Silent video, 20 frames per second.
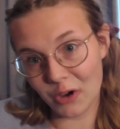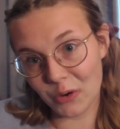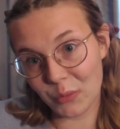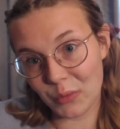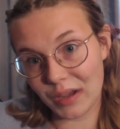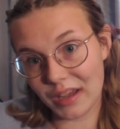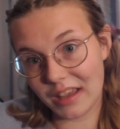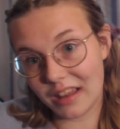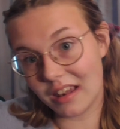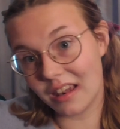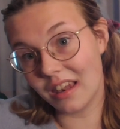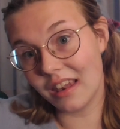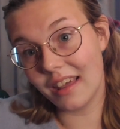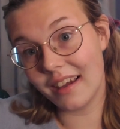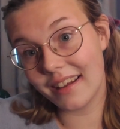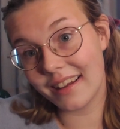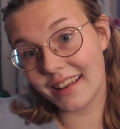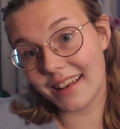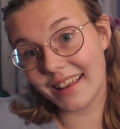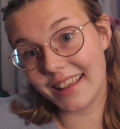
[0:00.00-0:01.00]
we
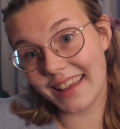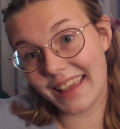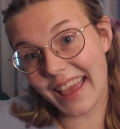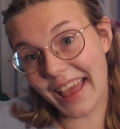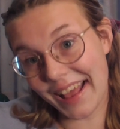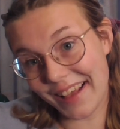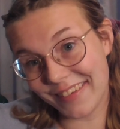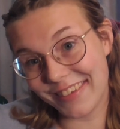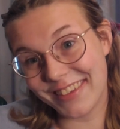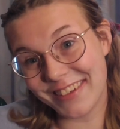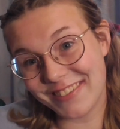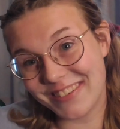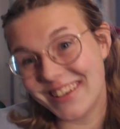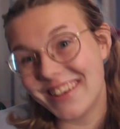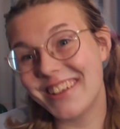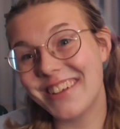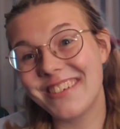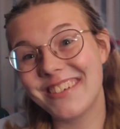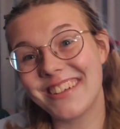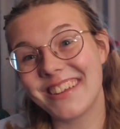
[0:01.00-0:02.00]
luckily have
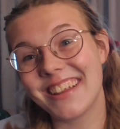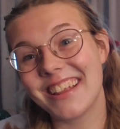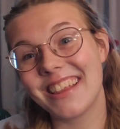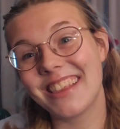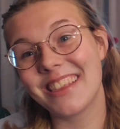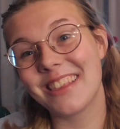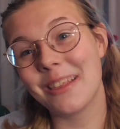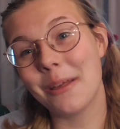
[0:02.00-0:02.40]
someone who cleans